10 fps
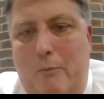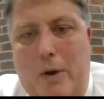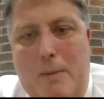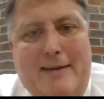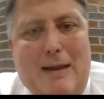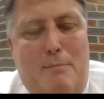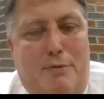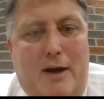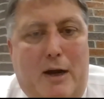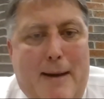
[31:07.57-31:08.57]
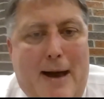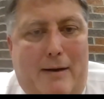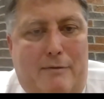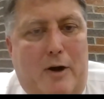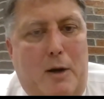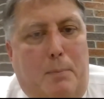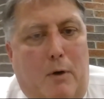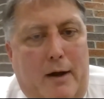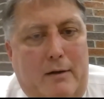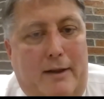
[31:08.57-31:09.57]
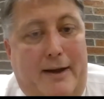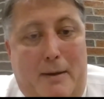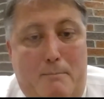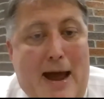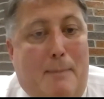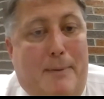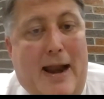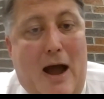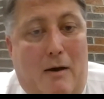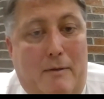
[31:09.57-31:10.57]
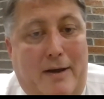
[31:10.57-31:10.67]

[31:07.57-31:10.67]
We make them think about it very broadly and map it out